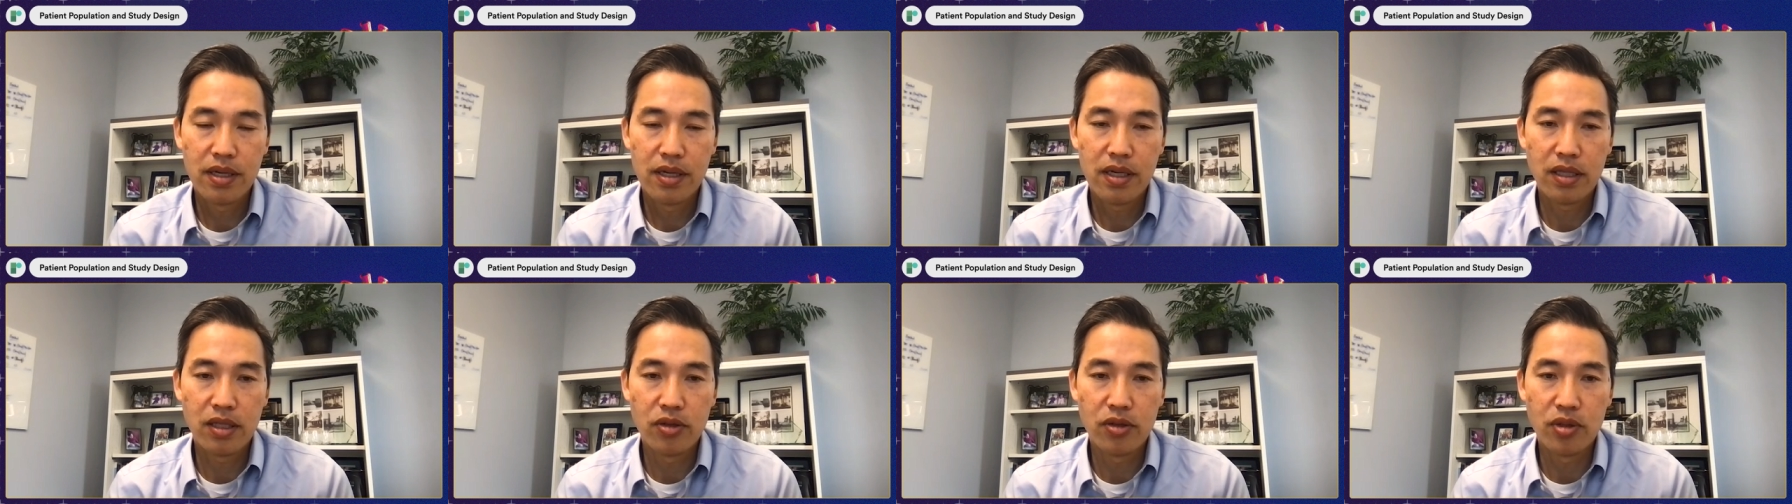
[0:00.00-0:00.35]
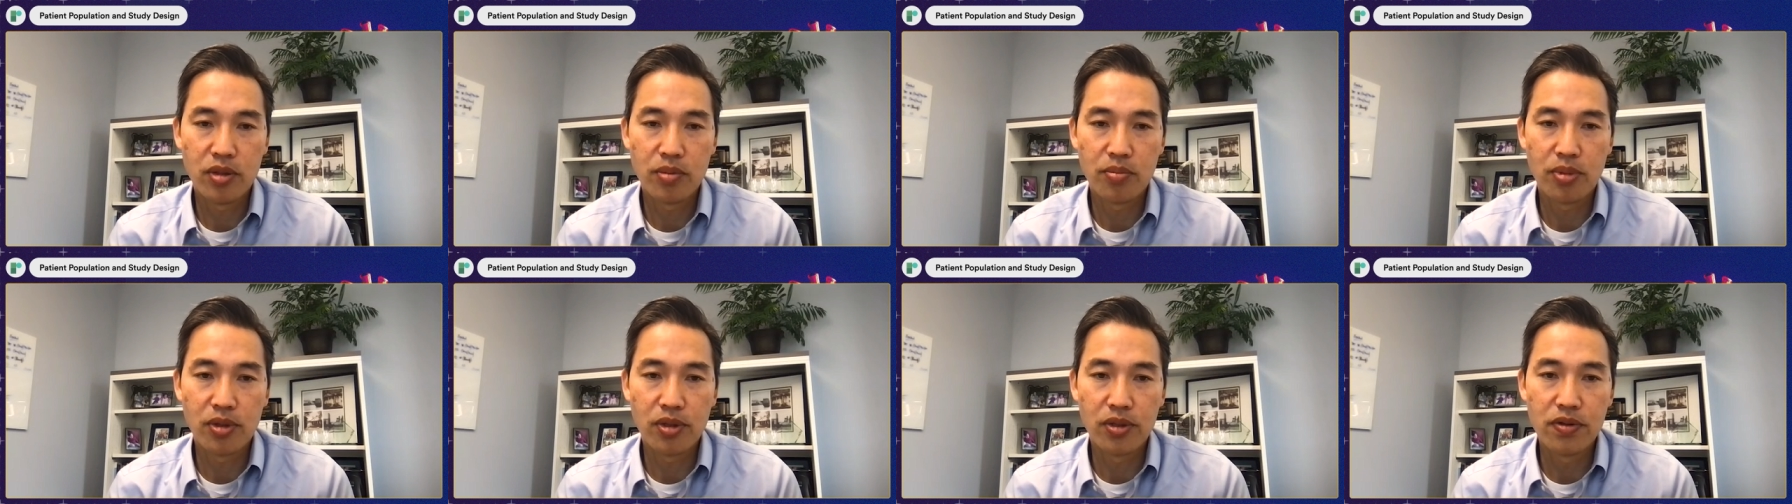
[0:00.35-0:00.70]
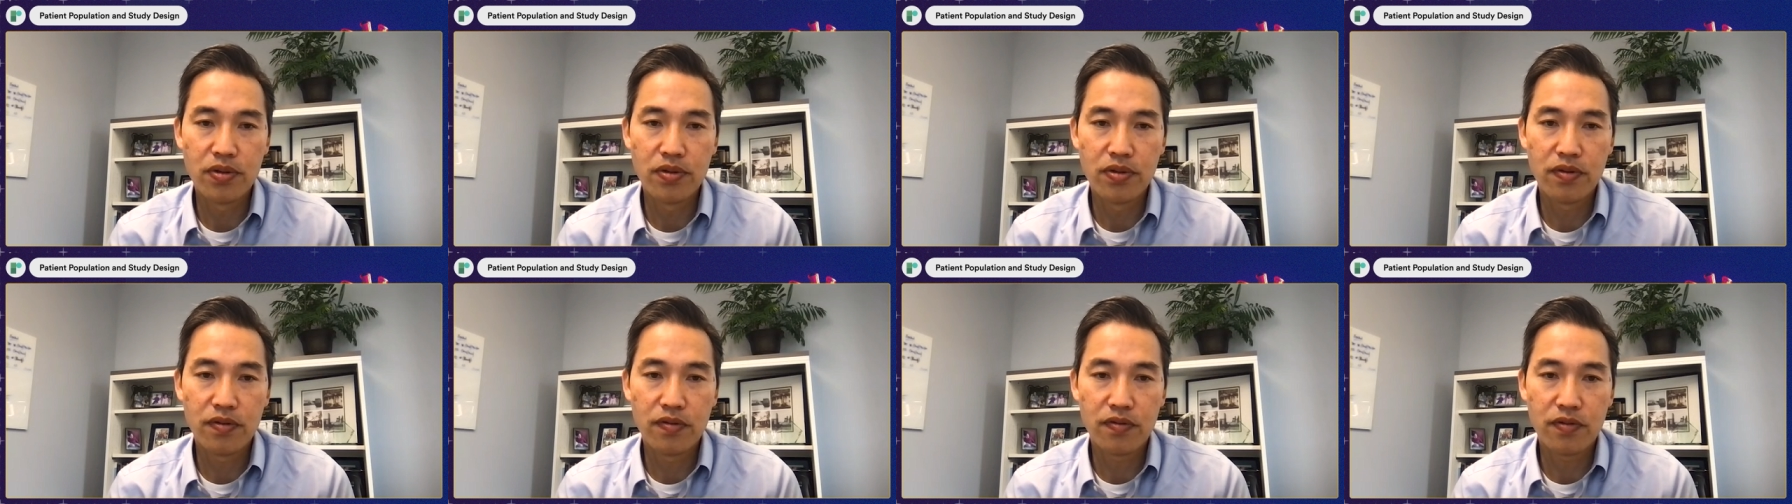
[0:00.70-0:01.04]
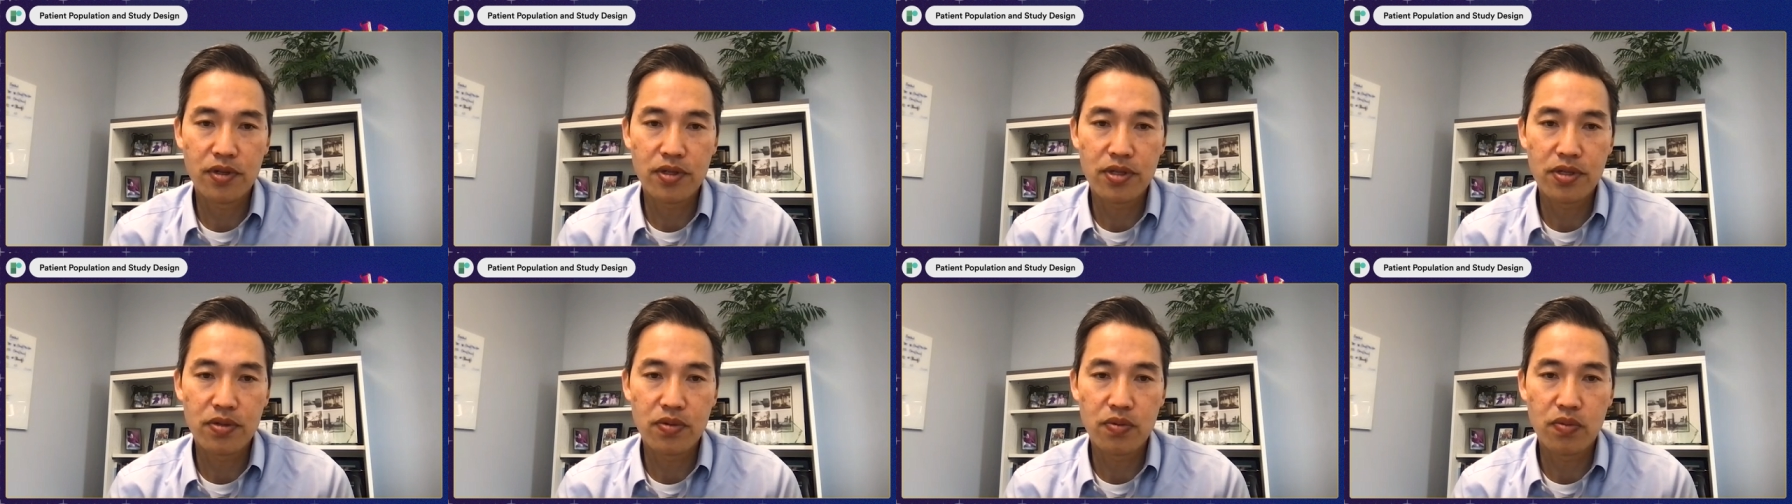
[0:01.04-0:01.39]
eluting balloon
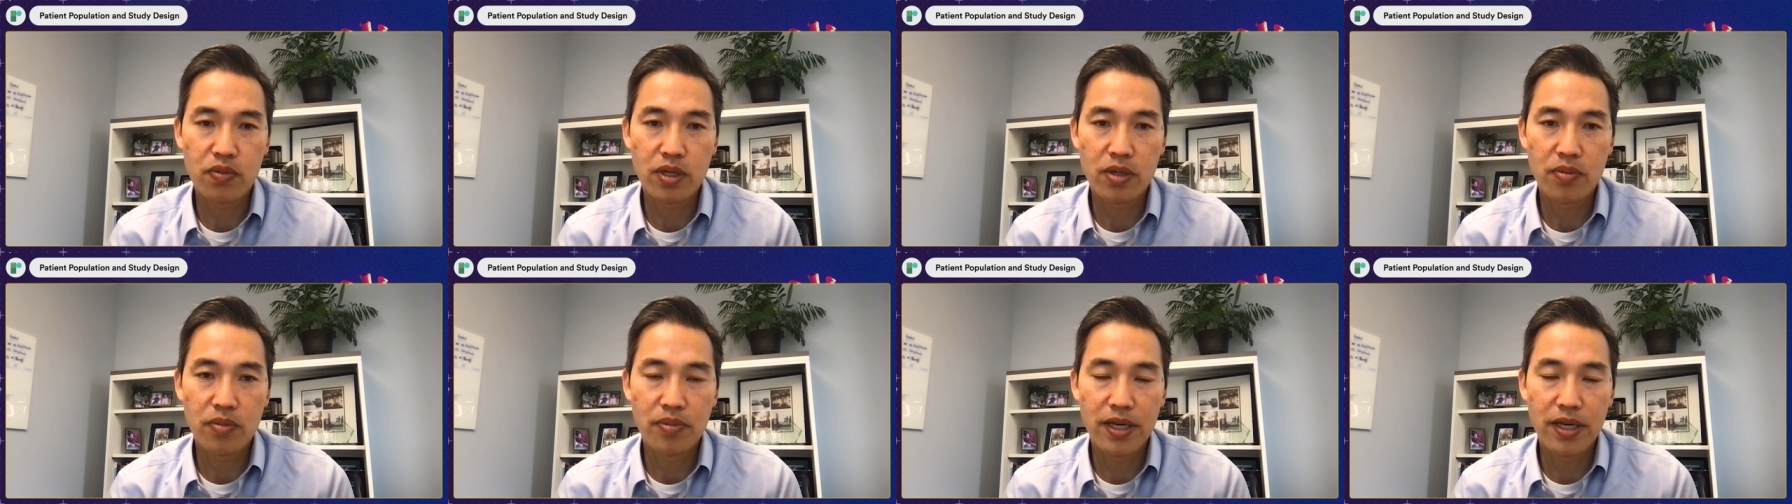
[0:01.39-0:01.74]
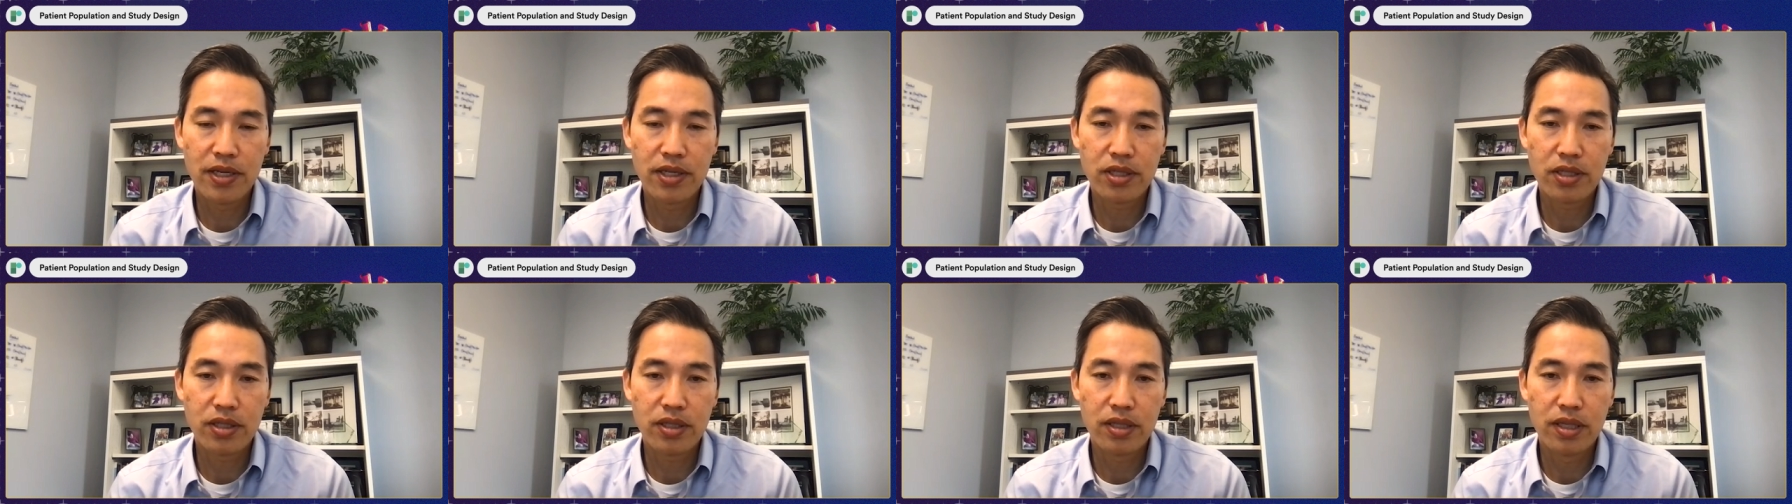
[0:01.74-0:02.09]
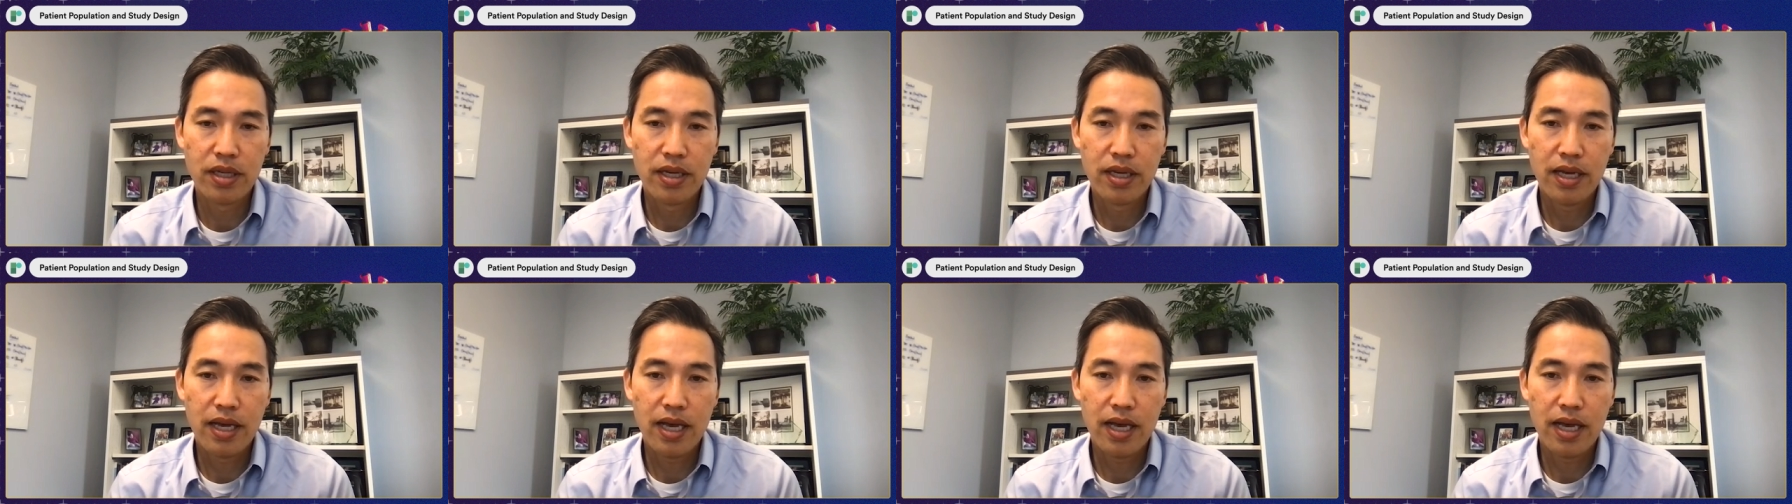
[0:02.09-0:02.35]
versus one patient